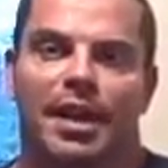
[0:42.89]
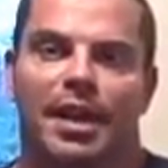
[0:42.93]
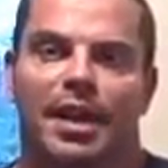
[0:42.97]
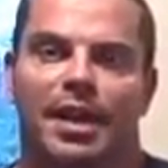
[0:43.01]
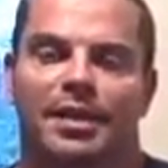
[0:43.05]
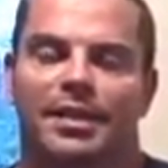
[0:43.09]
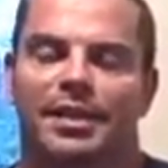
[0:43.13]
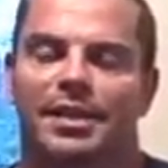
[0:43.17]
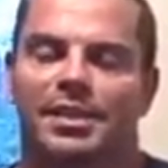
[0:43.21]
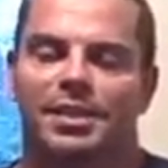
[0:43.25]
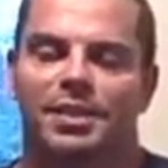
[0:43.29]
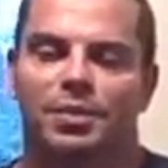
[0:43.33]

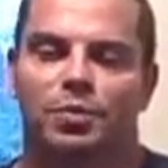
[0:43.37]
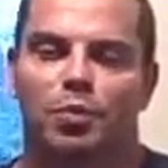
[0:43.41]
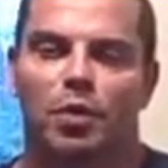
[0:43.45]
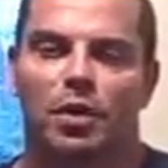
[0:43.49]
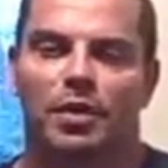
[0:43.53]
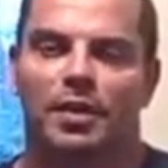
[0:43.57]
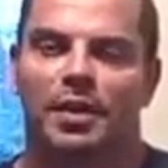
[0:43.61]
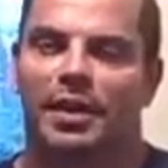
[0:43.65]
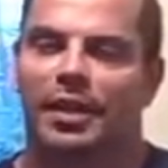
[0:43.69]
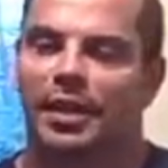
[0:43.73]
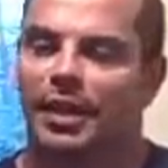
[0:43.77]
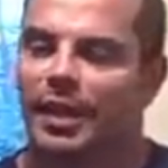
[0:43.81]
And this is
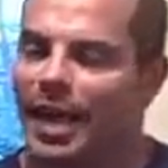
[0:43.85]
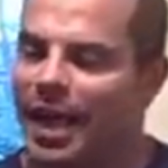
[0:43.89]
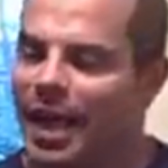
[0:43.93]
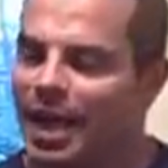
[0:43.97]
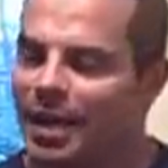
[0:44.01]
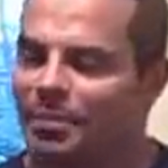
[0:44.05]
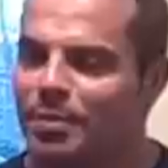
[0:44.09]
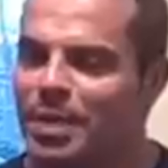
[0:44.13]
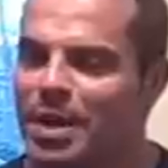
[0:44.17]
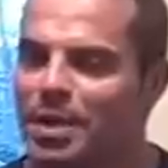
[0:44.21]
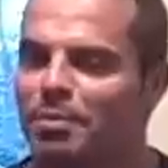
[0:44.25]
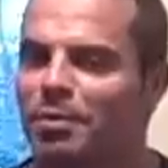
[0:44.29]
one that a
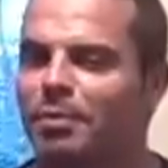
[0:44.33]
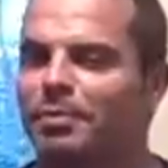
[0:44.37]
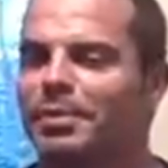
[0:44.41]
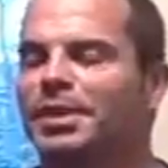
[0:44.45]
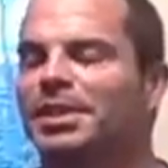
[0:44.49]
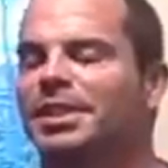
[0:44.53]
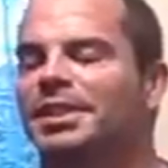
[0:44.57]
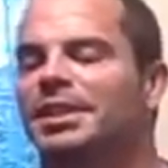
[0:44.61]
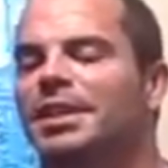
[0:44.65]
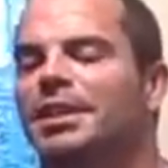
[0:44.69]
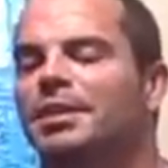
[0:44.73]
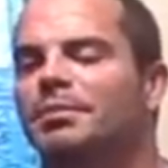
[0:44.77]
lot of people have
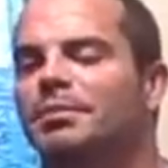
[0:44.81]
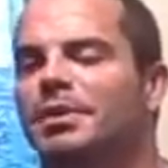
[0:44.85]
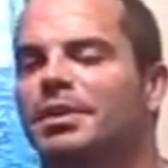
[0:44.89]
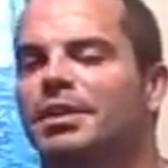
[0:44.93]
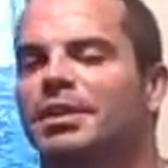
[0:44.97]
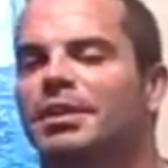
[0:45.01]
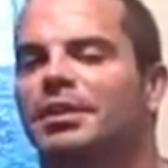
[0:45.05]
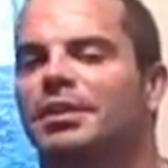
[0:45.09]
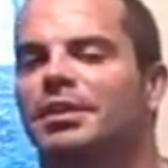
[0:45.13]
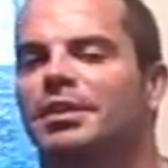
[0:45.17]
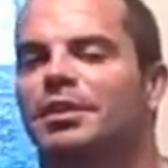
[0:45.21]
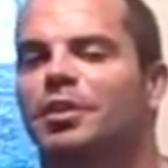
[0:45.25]
been sending
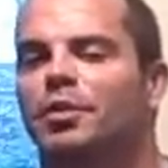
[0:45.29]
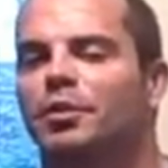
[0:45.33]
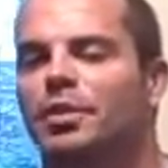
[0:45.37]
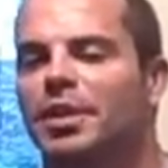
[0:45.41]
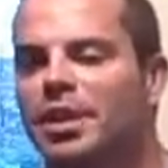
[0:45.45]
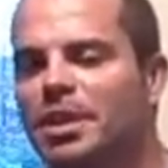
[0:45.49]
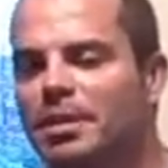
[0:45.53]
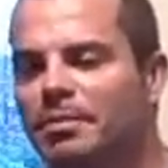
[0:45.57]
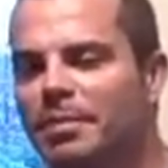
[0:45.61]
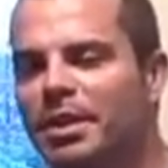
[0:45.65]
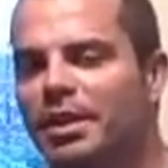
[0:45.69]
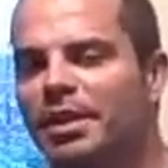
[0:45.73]
me, you know,
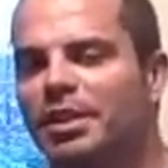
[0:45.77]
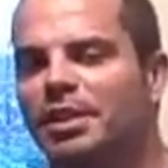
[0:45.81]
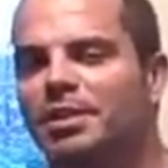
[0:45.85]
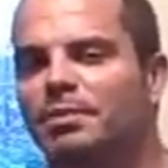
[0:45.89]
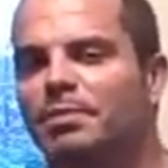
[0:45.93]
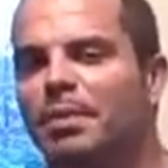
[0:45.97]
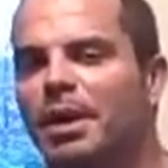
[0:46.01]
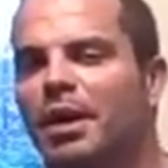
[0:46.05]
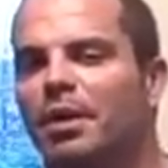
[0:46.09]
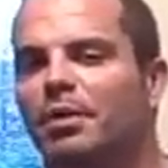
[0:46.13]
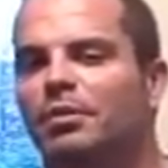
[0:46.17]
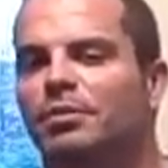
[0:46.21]

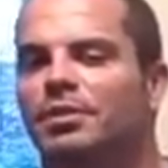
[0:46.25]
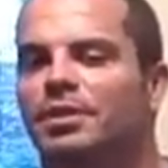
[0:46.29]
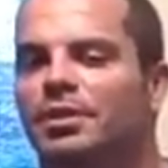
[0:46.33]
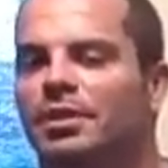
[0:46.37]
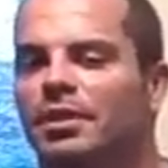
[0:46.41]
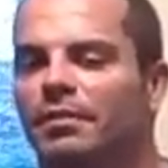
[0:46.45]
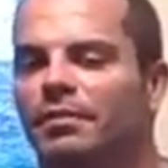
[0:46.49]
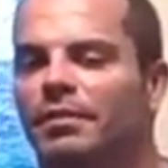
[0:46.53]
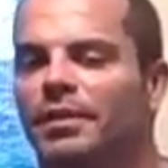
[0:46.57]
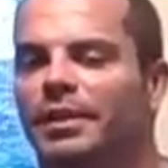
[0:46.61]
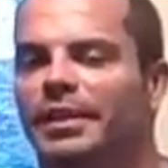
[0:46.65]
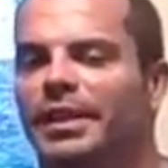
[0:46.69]
emails about and
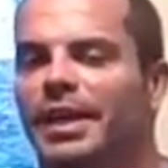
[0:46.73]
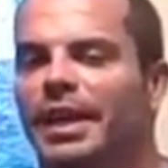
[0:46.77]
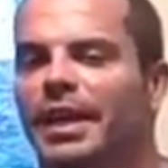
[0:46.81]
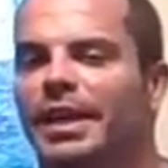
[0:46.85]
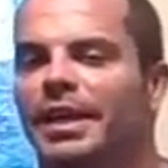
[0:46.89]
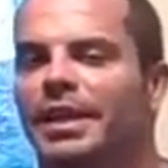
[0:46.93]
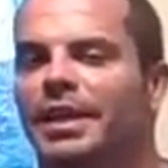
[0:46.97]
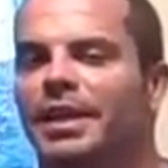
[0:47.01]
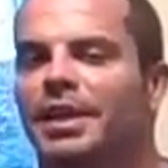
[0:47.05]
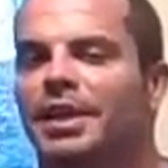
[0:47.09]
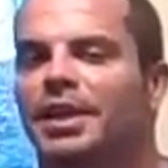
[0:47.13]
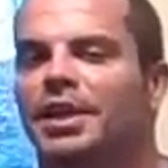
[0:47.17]
stuff like
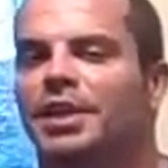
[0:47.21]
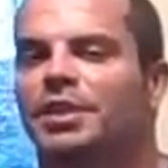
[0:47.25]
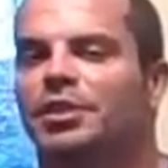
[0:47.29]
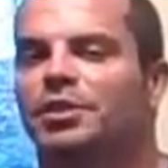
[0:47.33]
that.